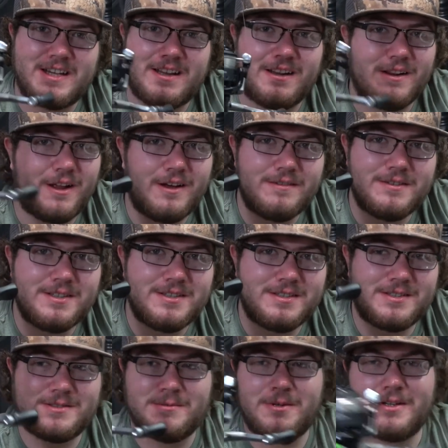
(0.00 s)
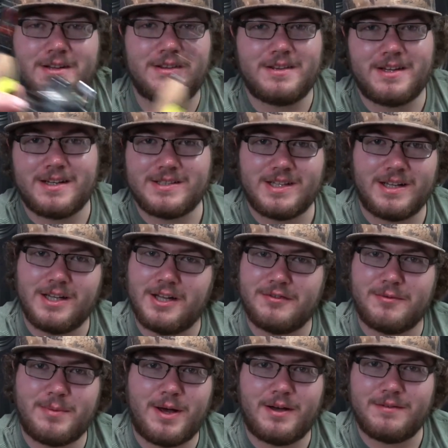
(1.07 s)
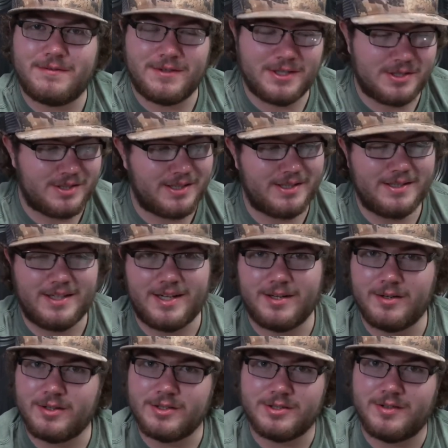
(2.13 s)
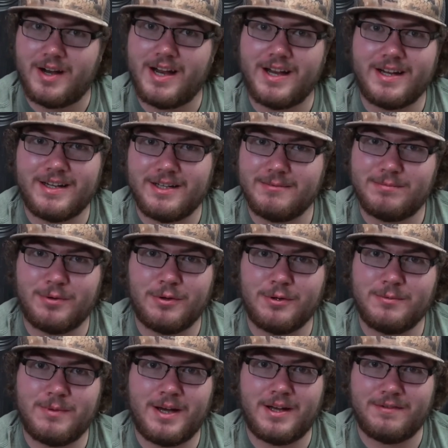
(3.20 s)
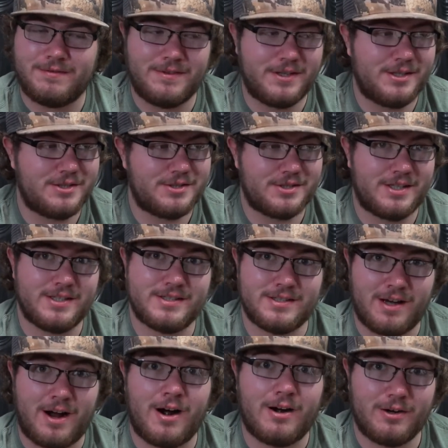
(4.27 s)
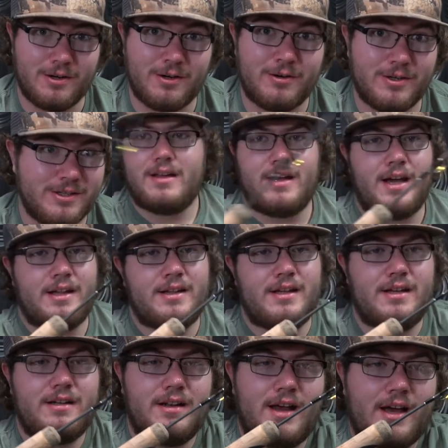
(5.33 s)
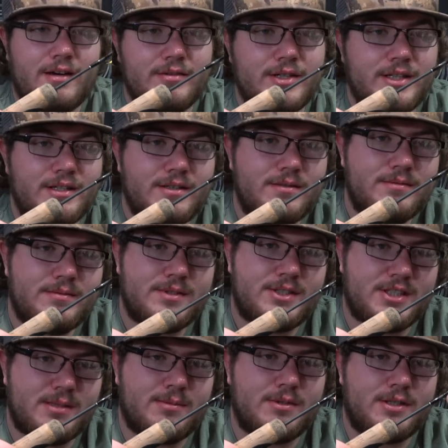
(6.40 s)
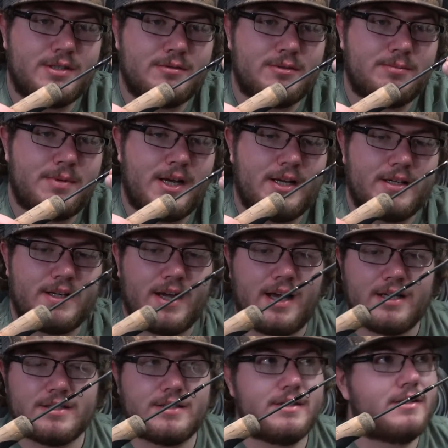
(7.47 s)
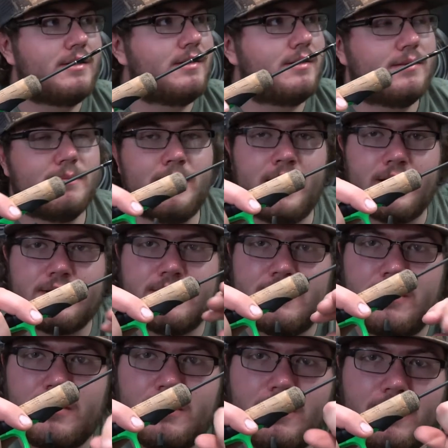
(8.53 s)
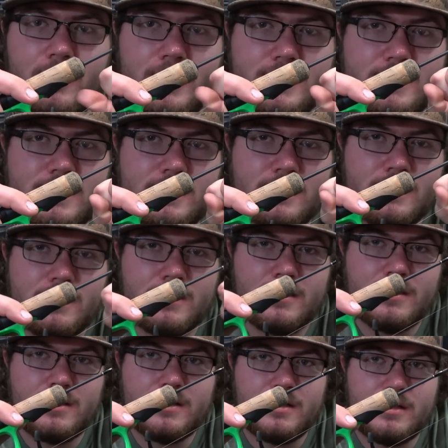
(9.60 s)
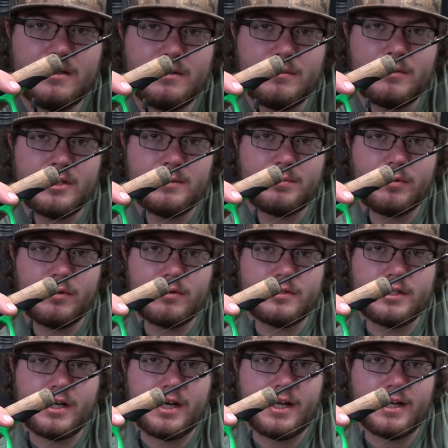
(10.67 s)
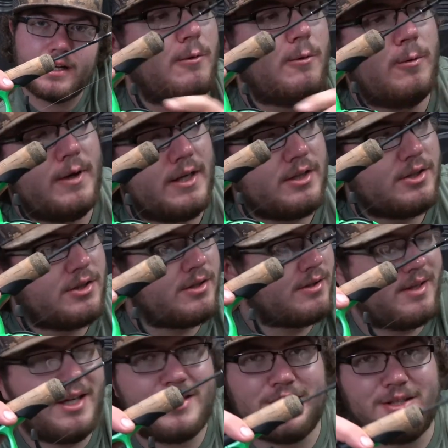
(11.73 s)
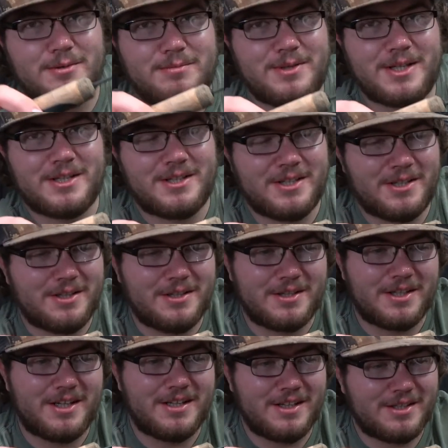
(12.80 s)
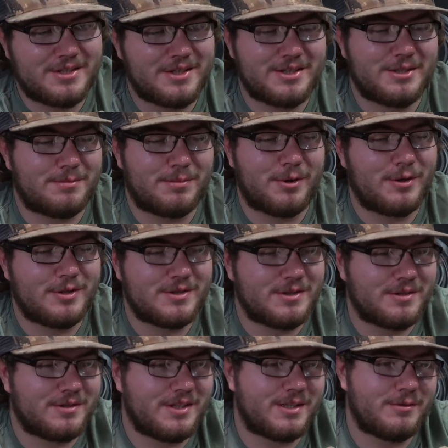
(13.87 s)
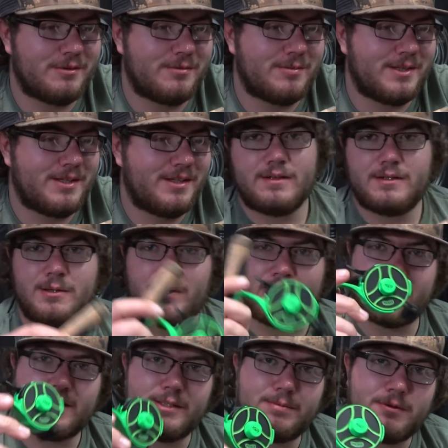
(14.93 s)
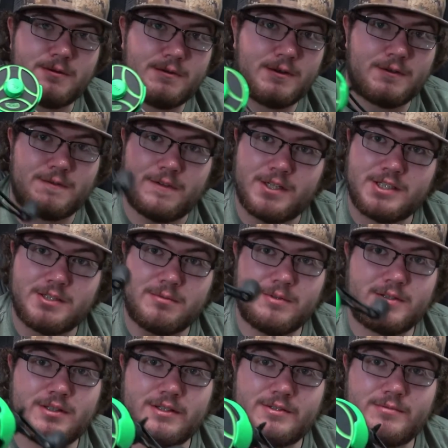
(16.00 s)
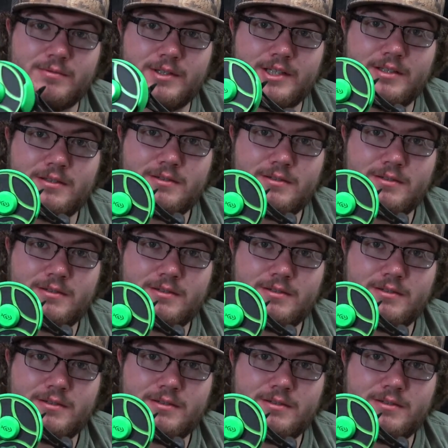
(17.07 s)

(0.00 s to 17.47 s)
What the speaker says: I love it. It's one of the things I love about fishing. Hearing drag get pulled by a fish gets the heart going. And the inline reel, similar to a bait caster, makes no noise when you pull drag, which isn't a big deal. Again, that's just a personal thing with me. Do I still prefer fishing with this reel?